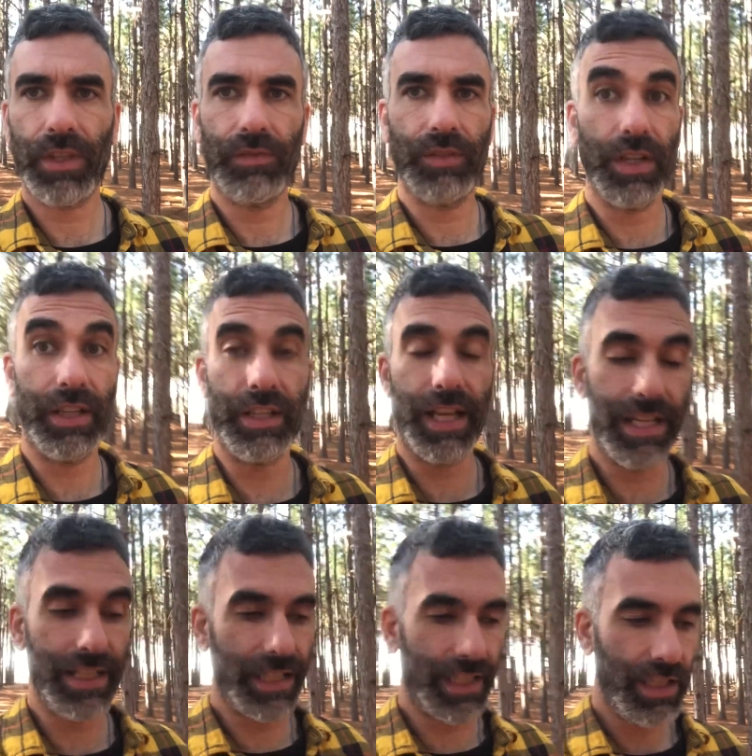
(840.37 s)
very
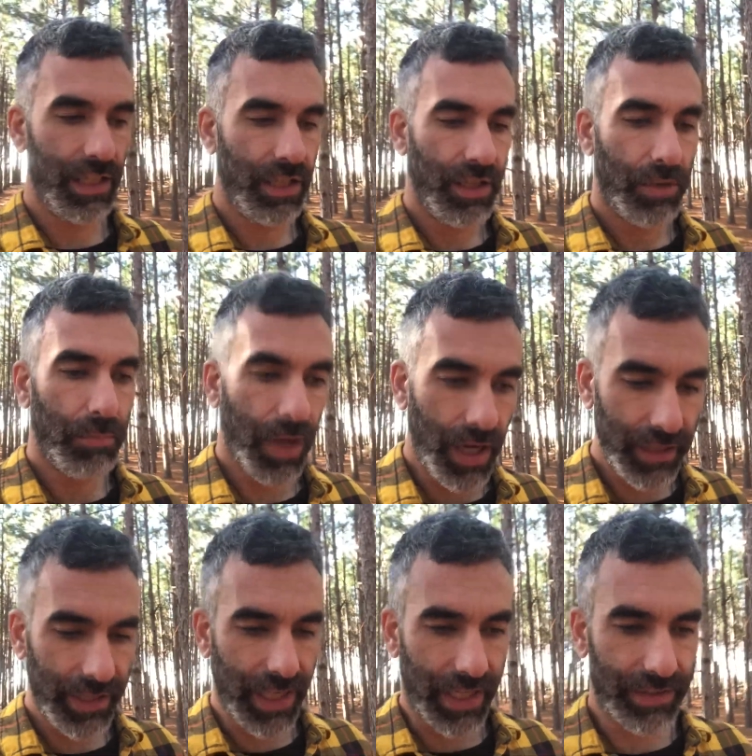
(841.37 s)
enlightening
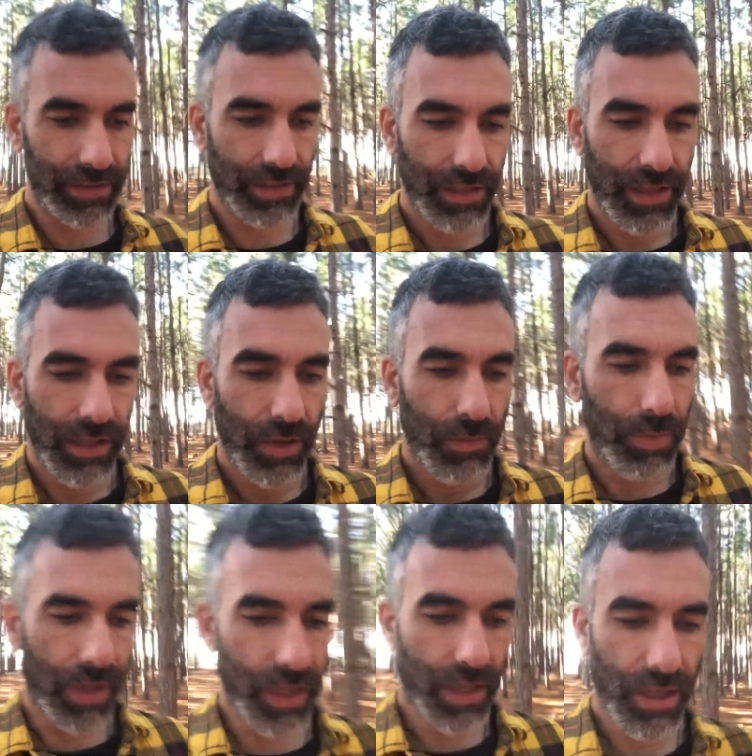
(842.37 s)
podcast.
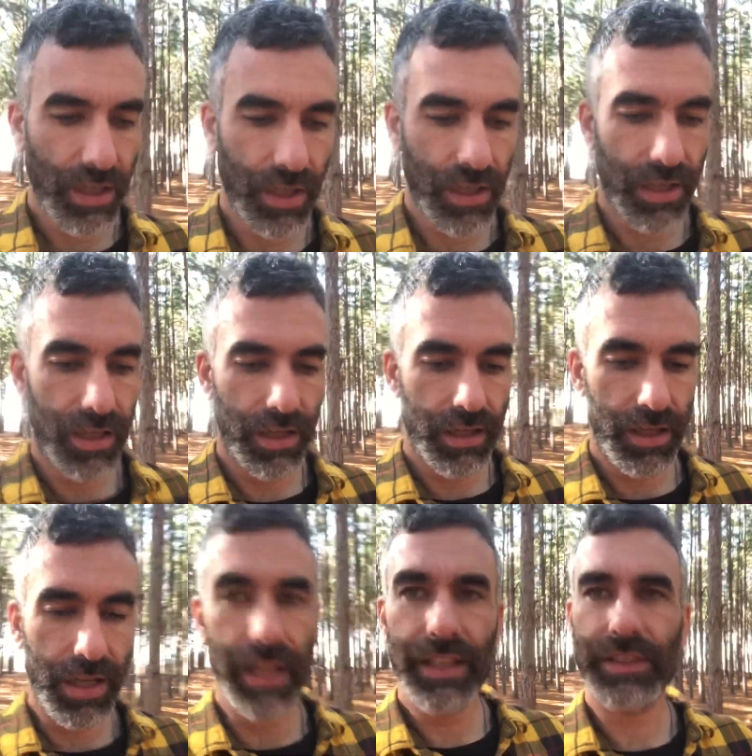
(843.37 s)
But
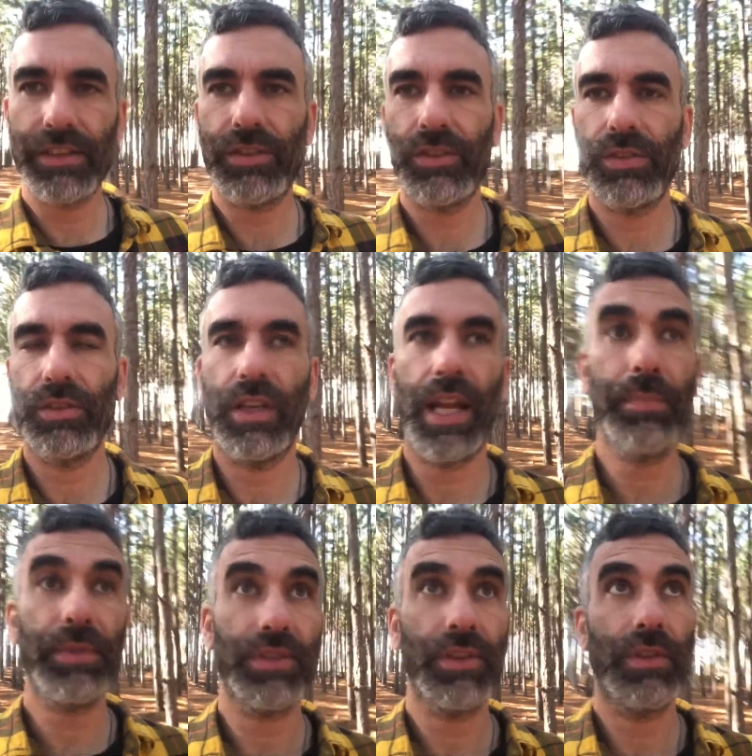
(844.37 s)
I listened to an
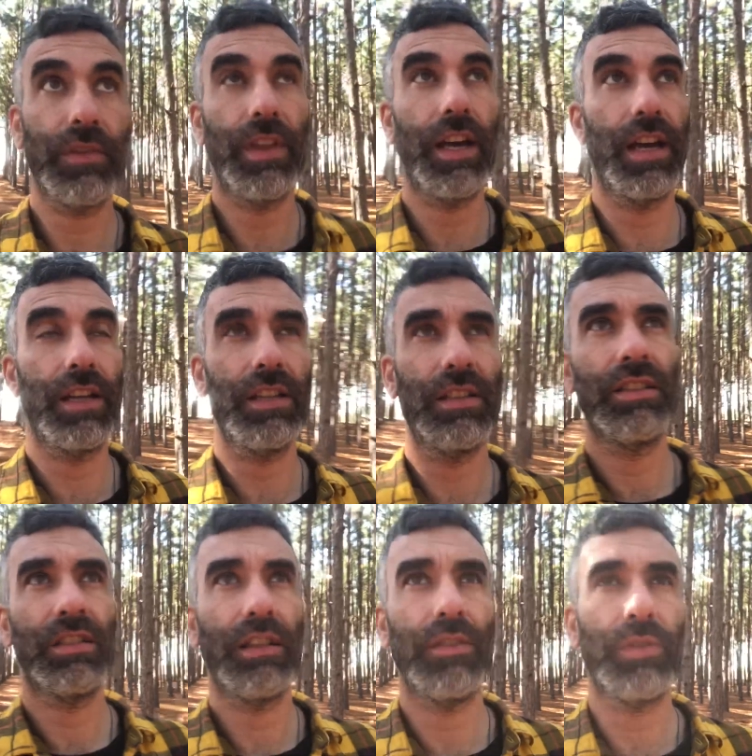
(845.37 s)
episode of that
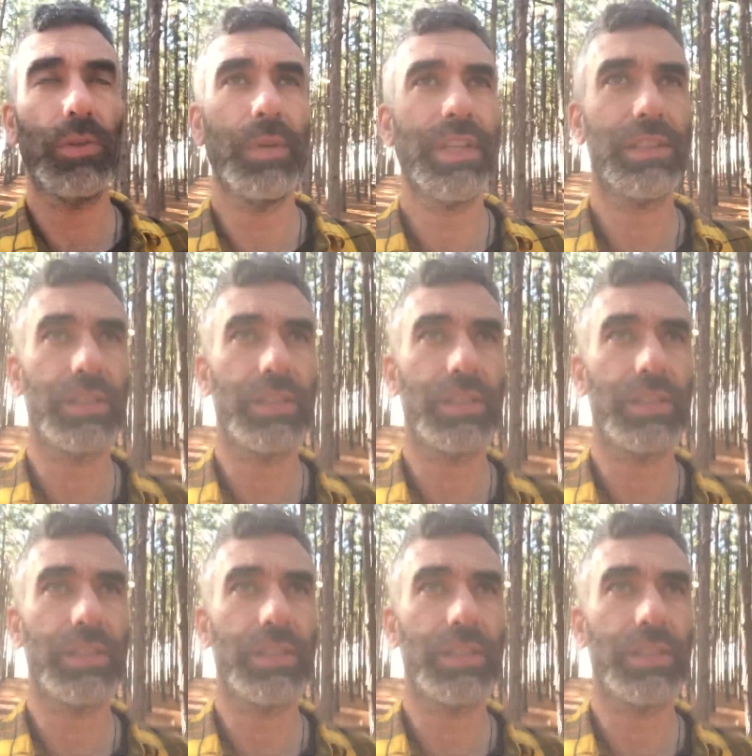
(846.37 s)
a few weeks